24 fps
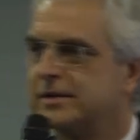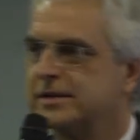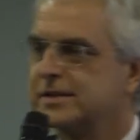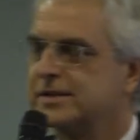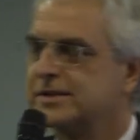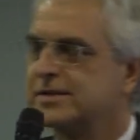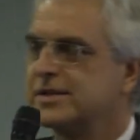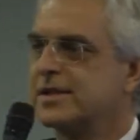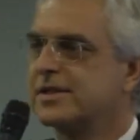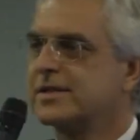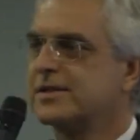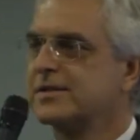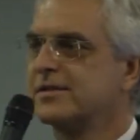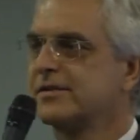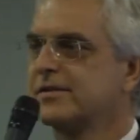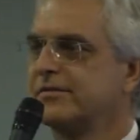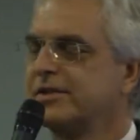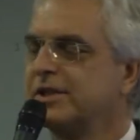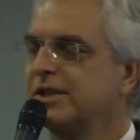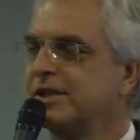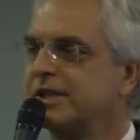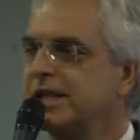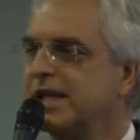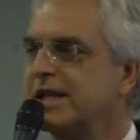it's
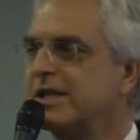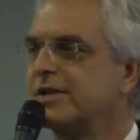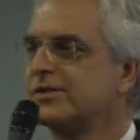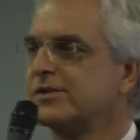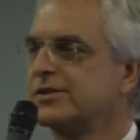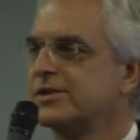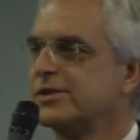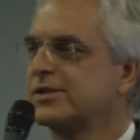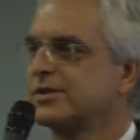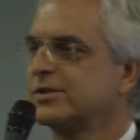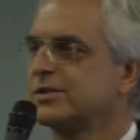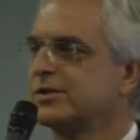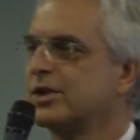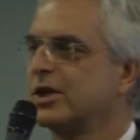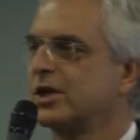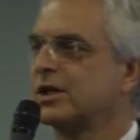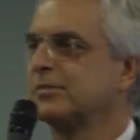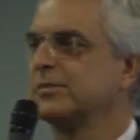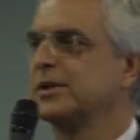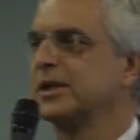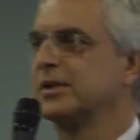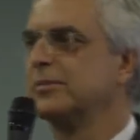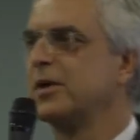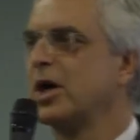very dangerous to talk
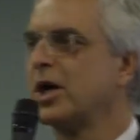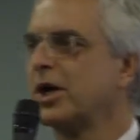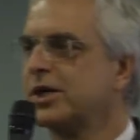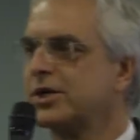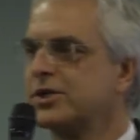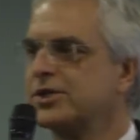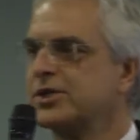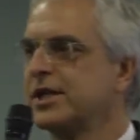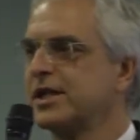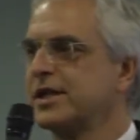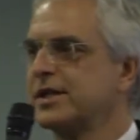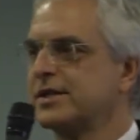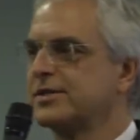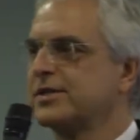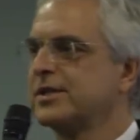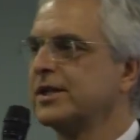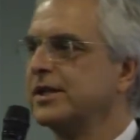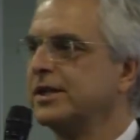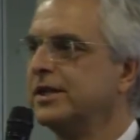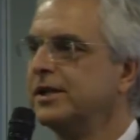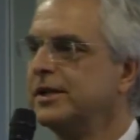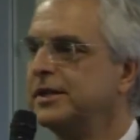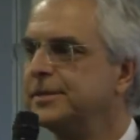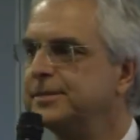about market shares
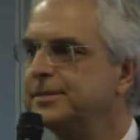here.